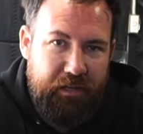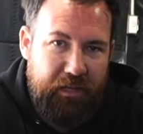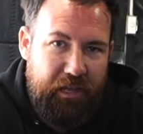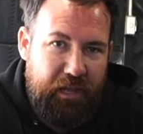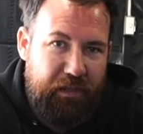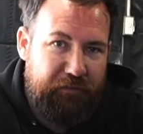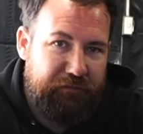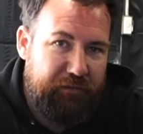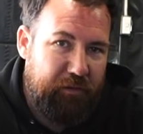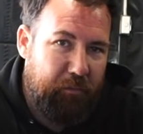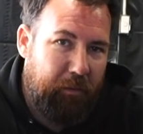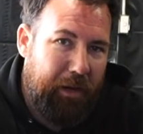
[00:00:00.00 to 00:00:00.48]

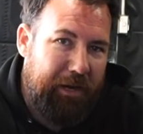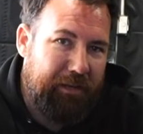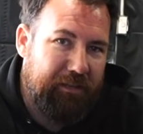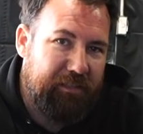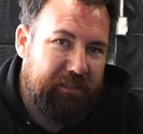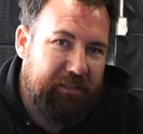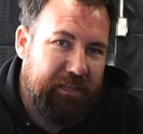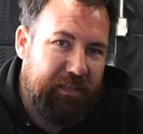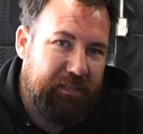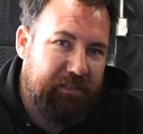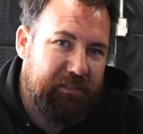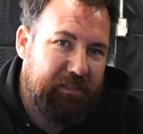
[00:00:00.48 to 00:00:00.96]
if you wait the
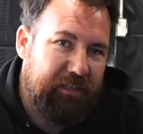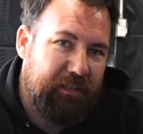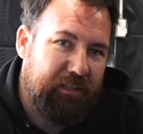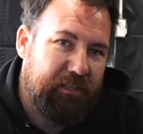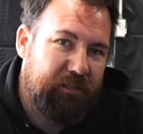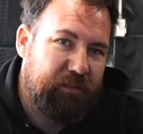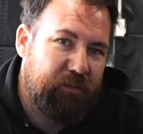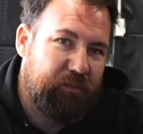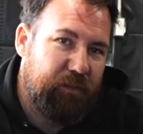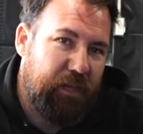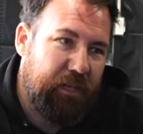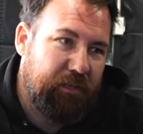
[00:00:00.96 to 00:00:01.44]
10
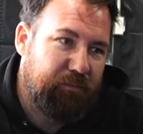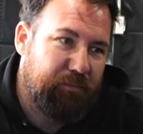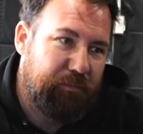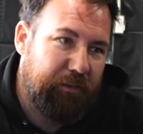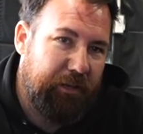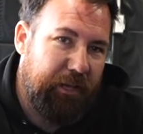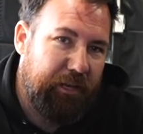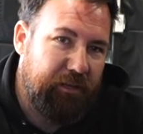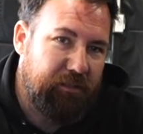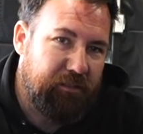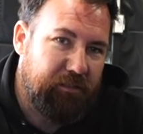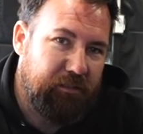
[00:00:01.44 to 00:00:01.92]
seconds for the
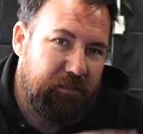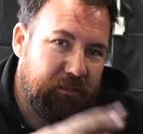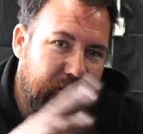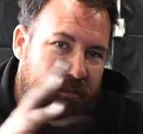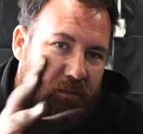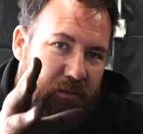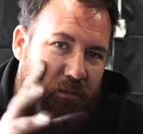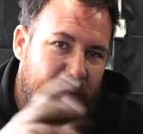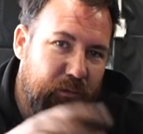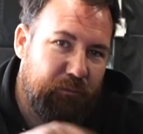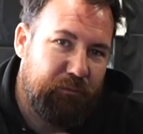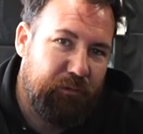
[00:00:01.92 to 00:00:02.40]
explanation,
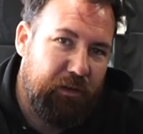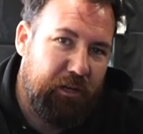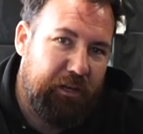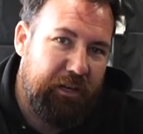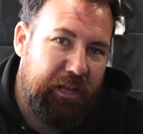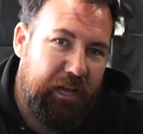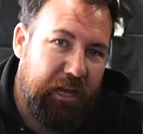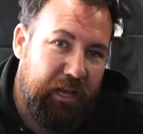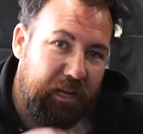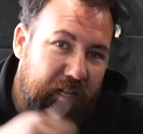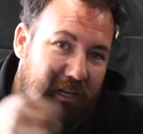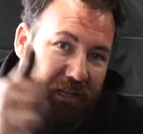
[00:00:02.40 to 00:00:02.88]
you'll find
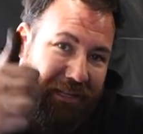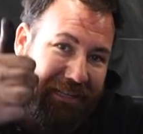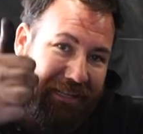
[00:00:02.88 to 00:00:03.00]
out.